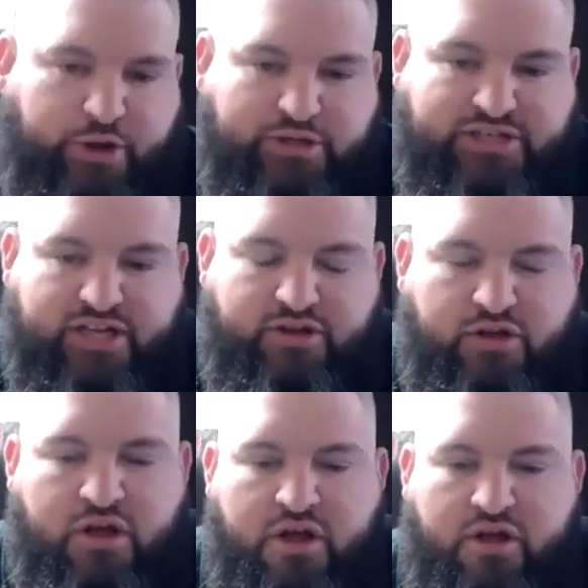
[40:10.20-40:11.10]
I know you said
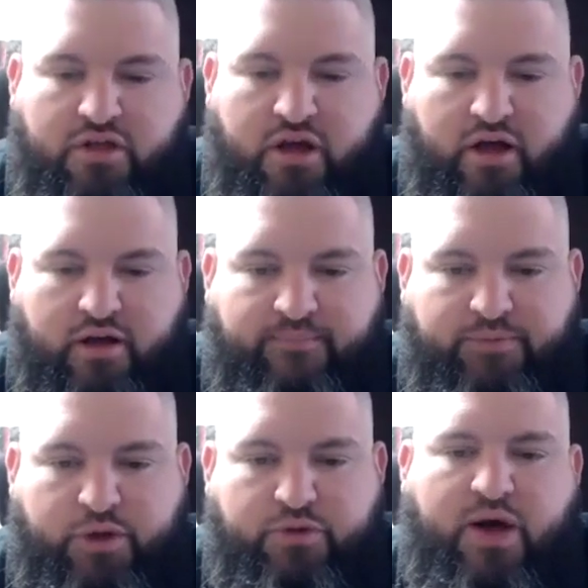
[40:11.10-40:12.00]

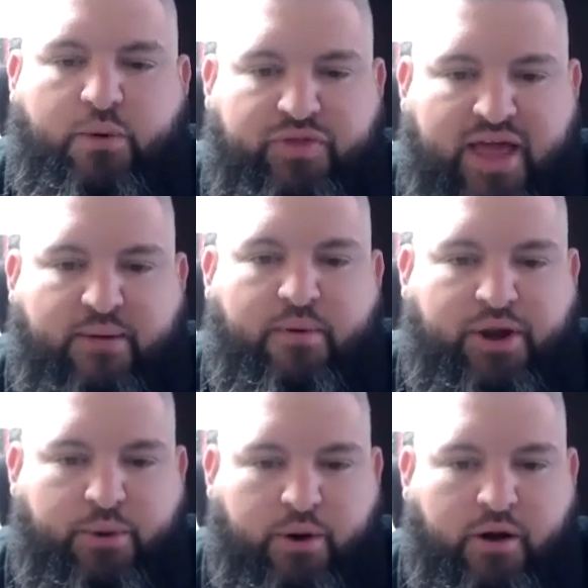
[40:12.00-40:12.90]
you dealt with that
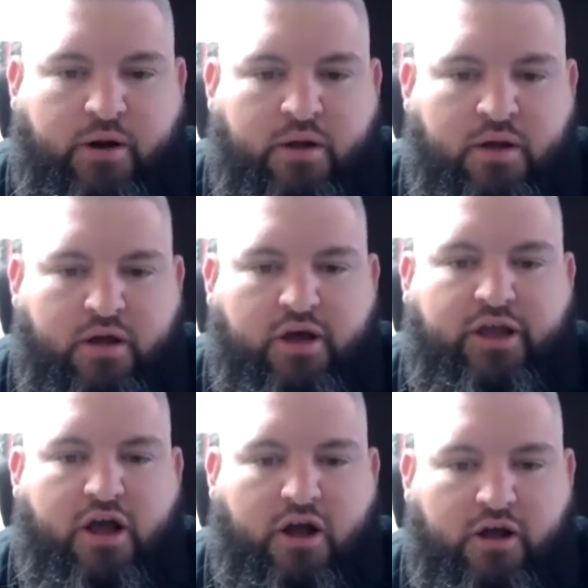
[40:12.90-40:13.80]
when you were a
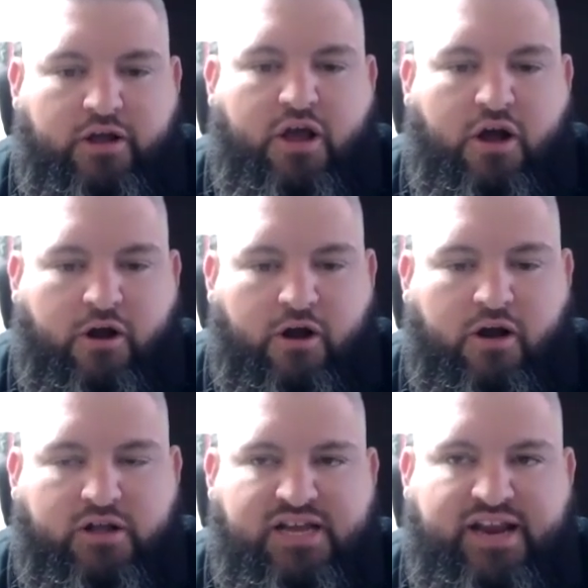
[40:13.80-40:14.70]

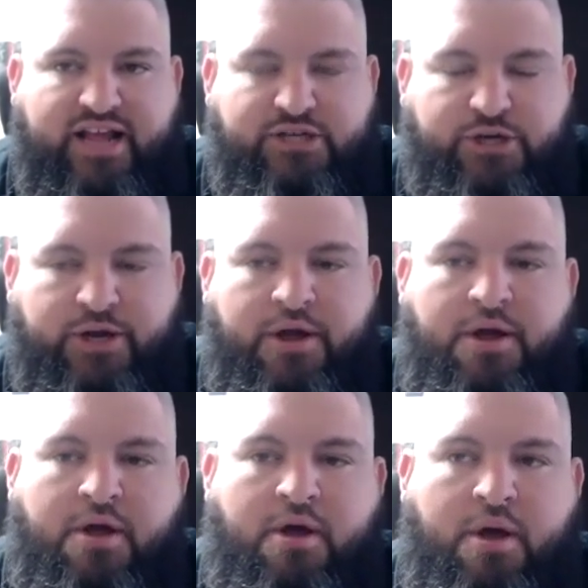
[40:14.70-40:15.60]
younger a teenager.
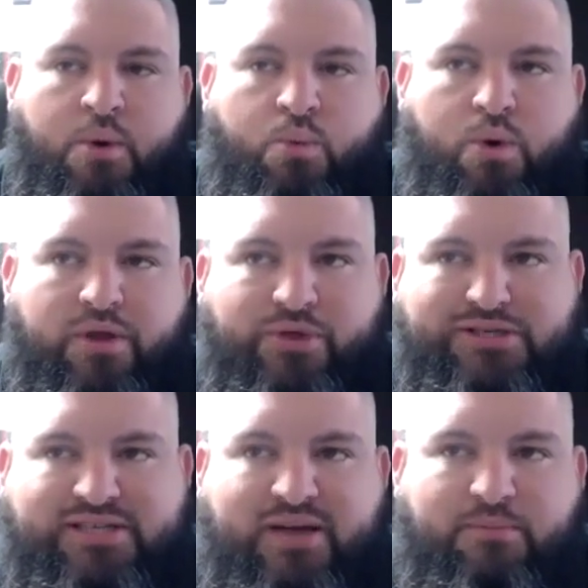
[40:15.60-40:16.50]
What other
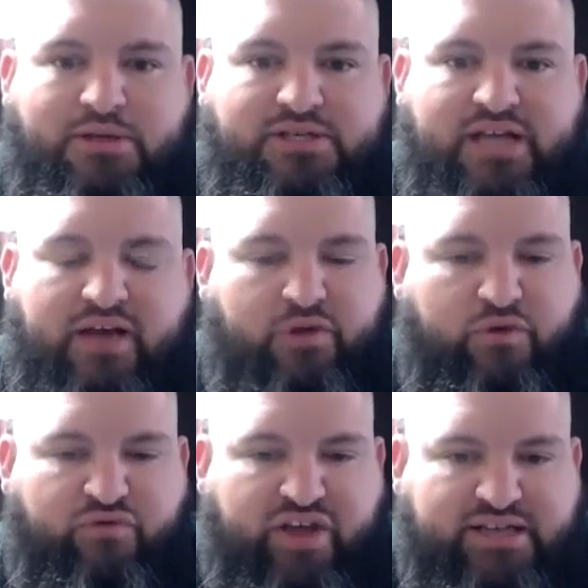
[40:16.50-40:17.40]
stigmas have
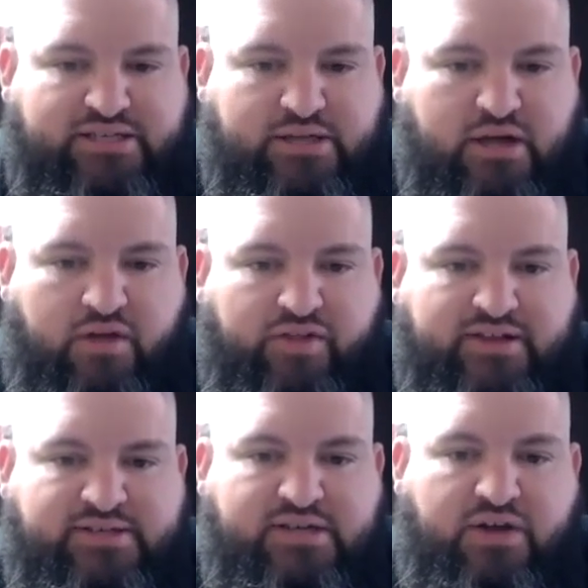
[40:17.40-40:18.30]
you faced on
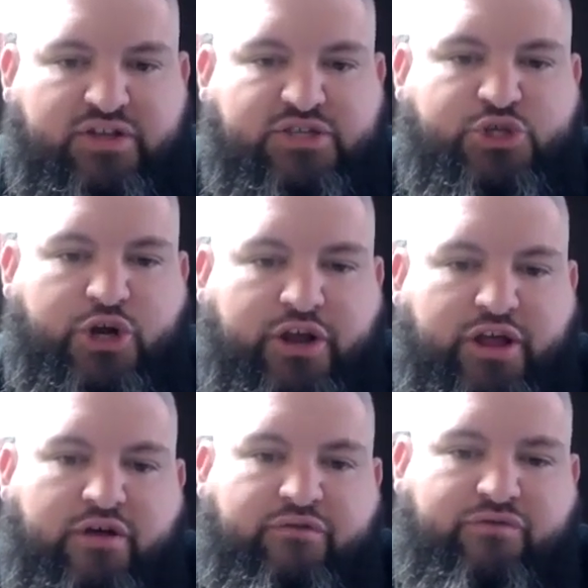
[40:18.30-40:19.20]
this
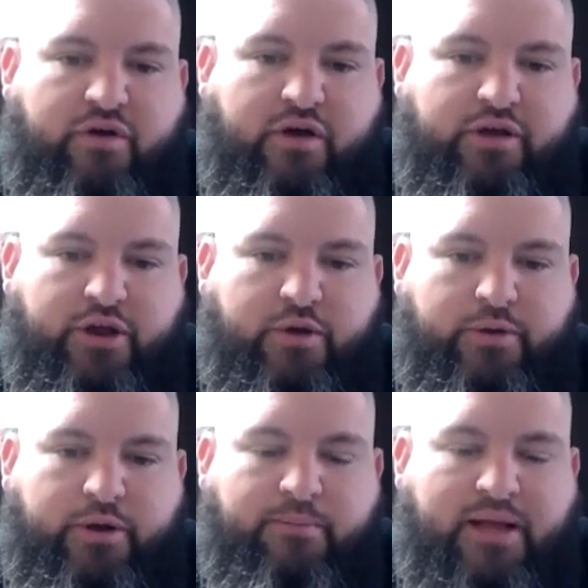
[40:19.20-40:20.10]
journey of
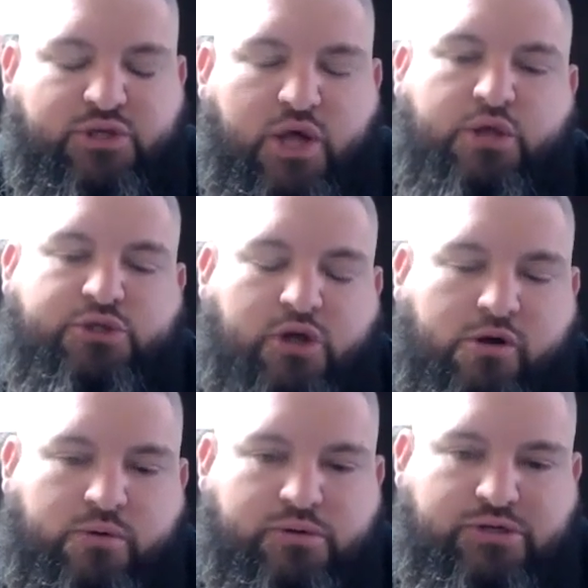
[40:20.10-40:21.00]
your mental health
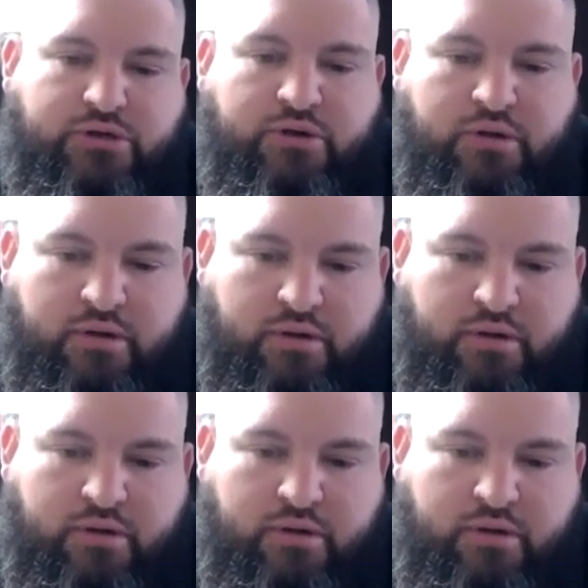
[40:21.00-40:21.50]
struggles?